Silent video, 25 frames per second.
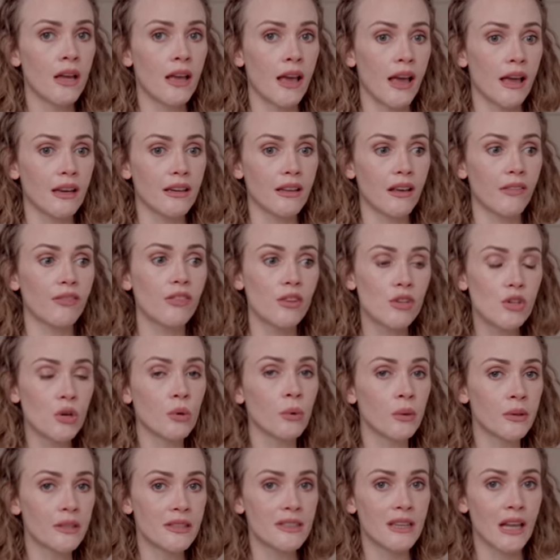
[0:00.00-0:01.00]
and get the
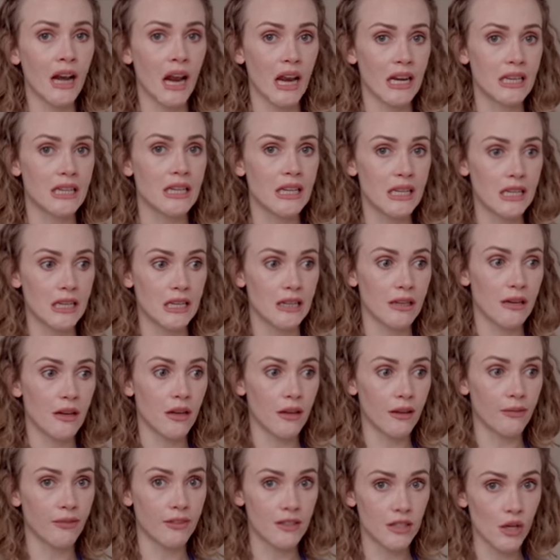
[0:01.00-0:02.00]
tools that I need
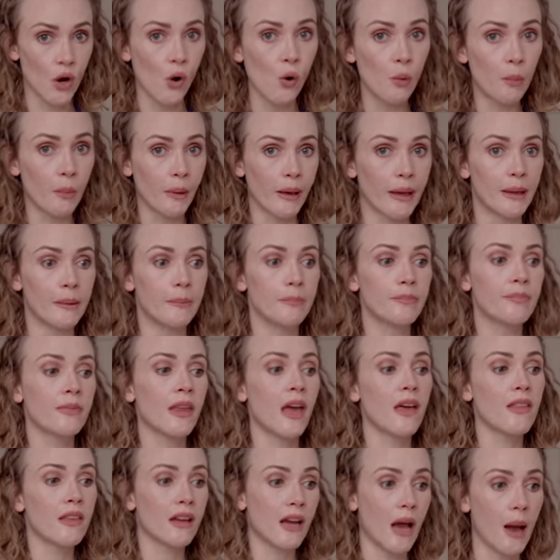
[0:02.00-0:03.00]
if it's open,
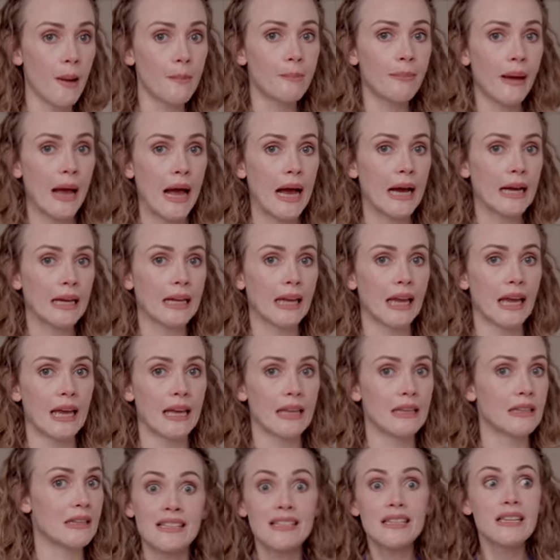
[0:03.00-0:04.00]
and then come back
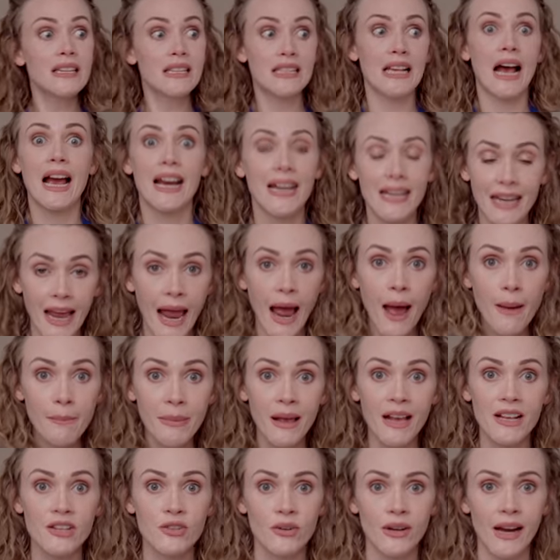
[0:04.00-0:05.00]
and design a cat
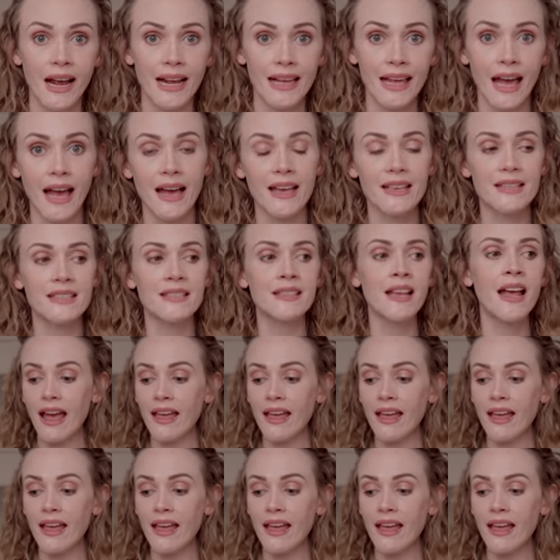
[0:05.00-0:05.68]
pastry, I guess.